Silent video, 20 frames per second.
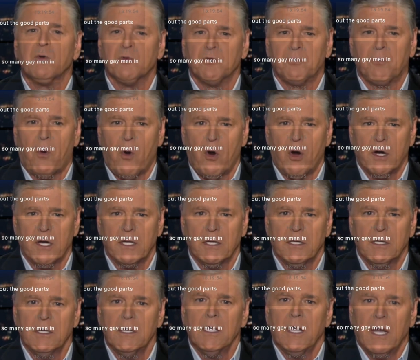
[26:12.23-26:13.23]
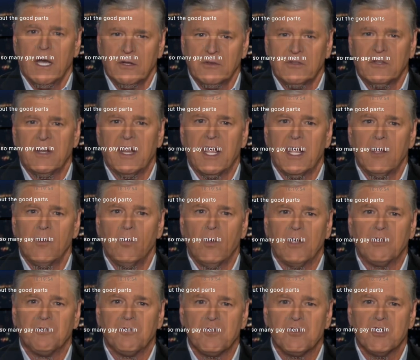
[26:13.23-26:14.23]
that I could possibly entertain.
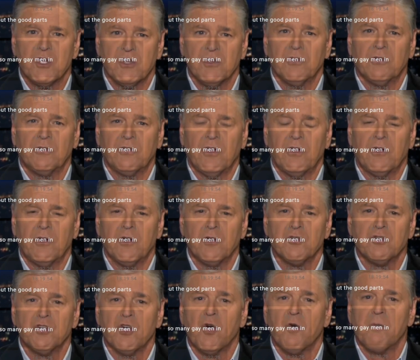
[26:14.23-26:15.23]
I mean, leaving